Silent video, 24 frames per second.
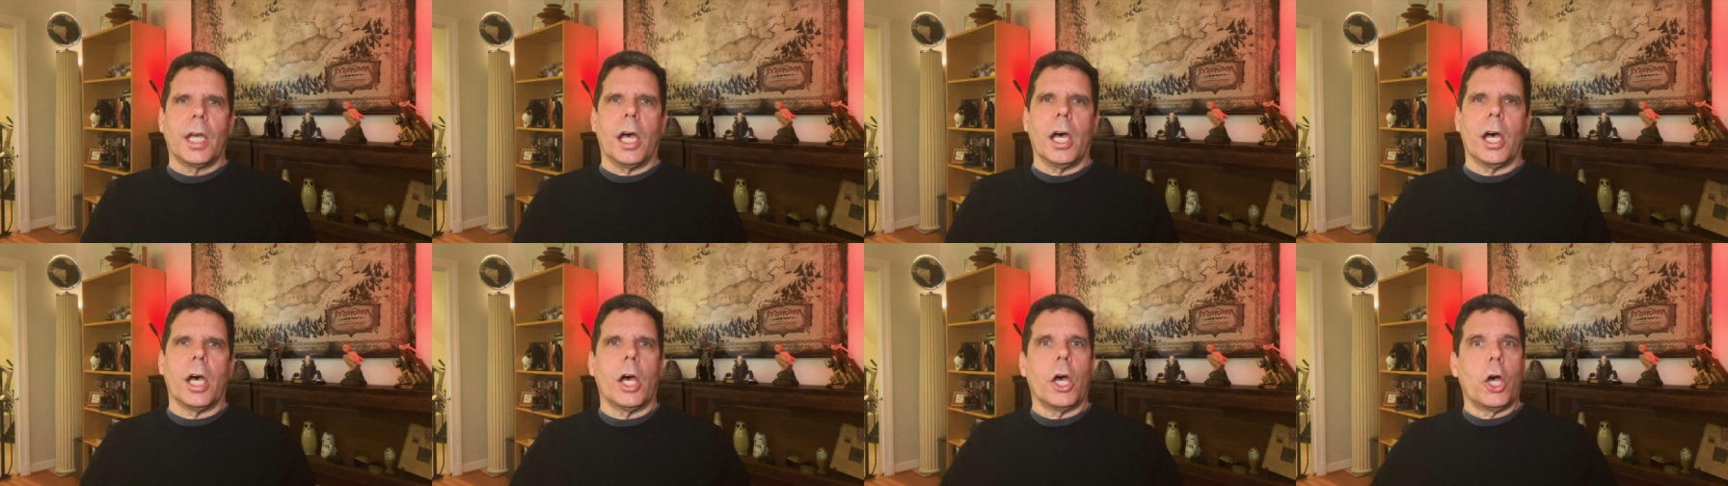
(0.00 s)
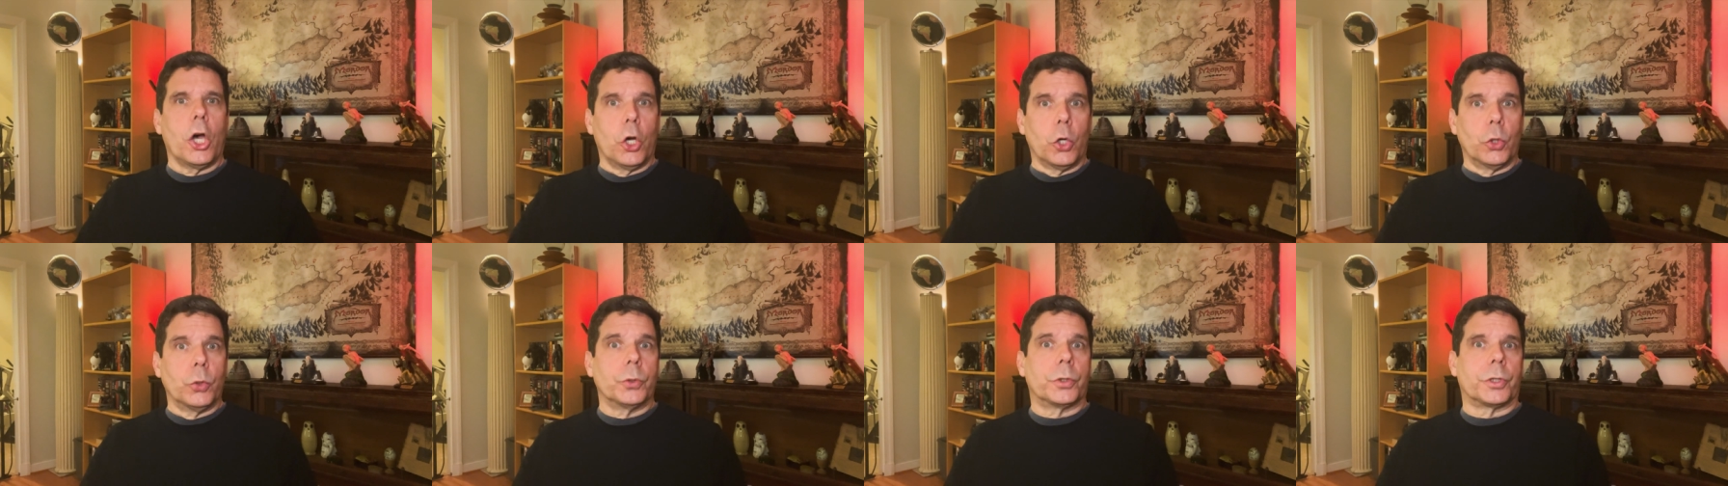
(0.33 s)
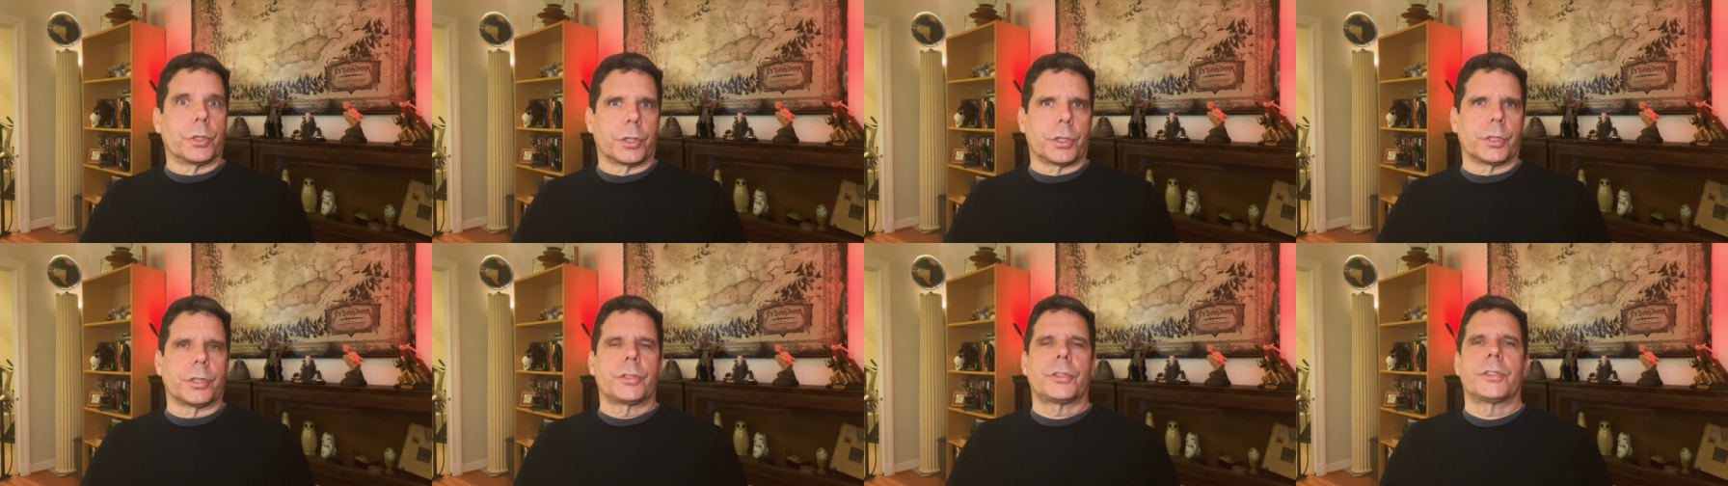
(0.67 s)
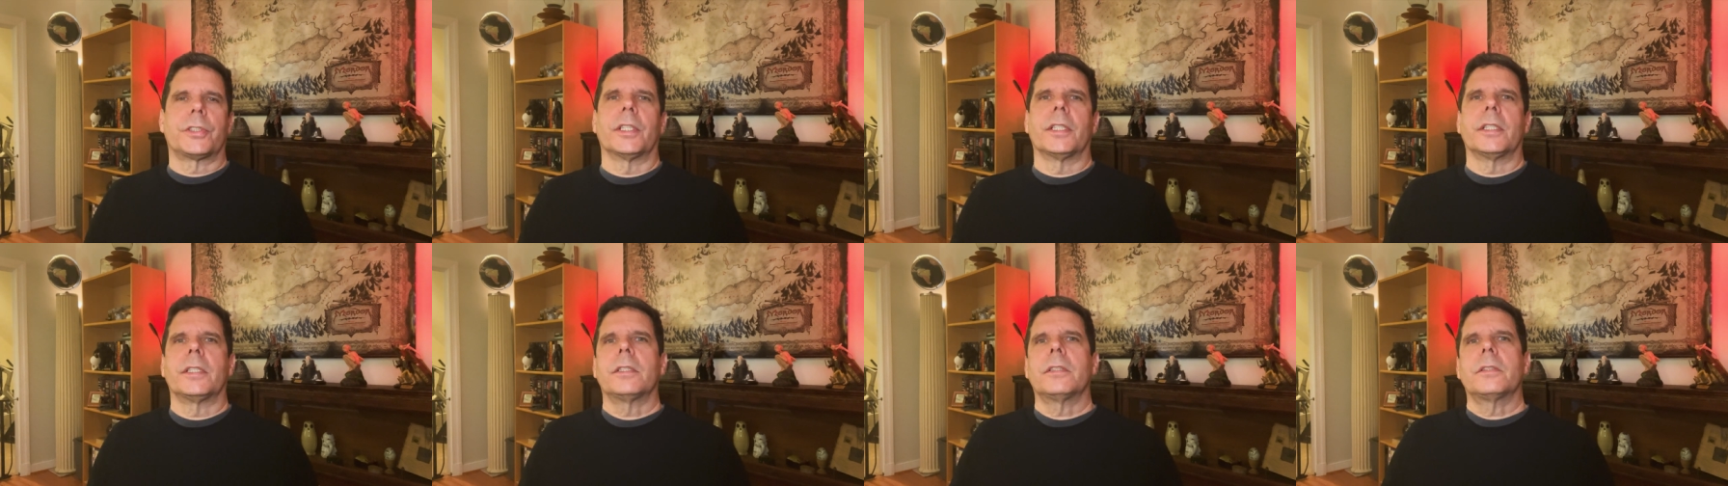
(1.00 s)
uh, ogres
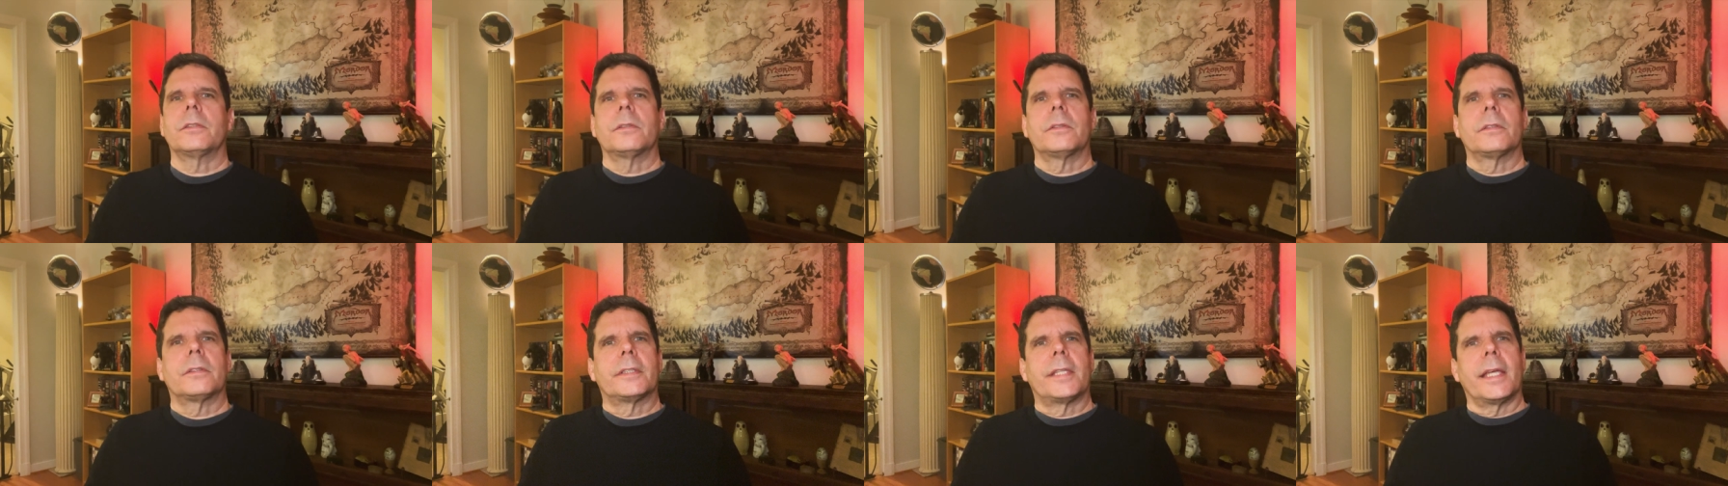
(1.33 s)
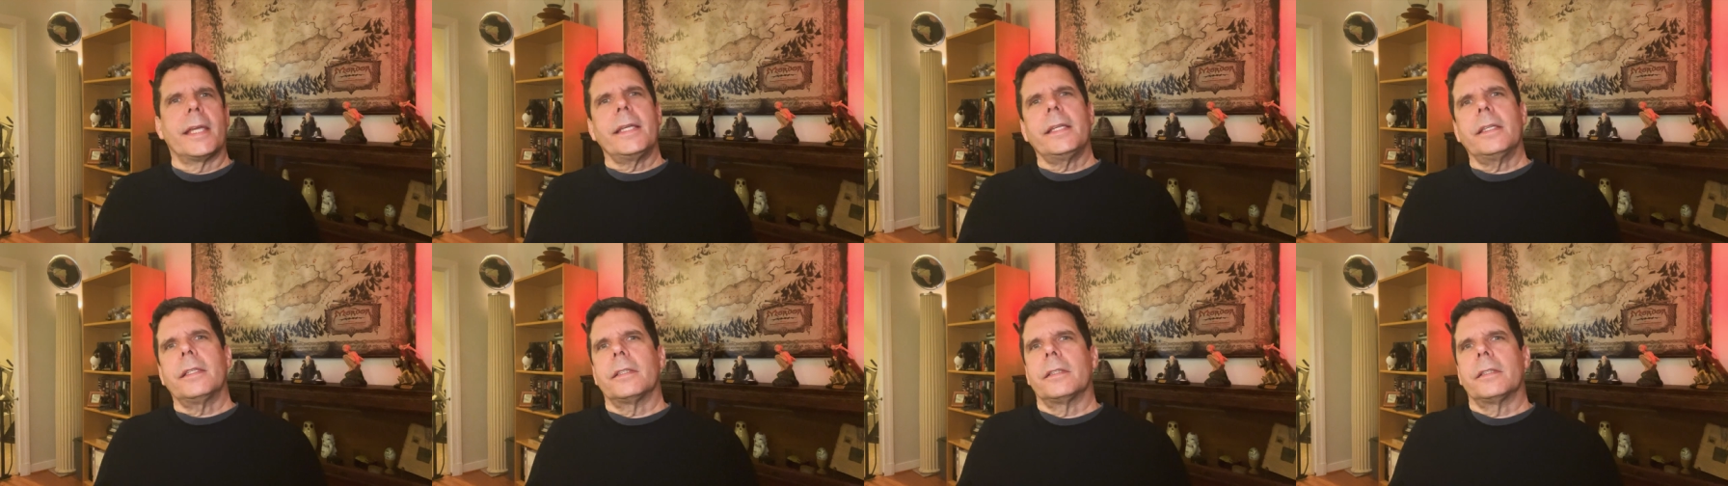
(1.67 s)
that they,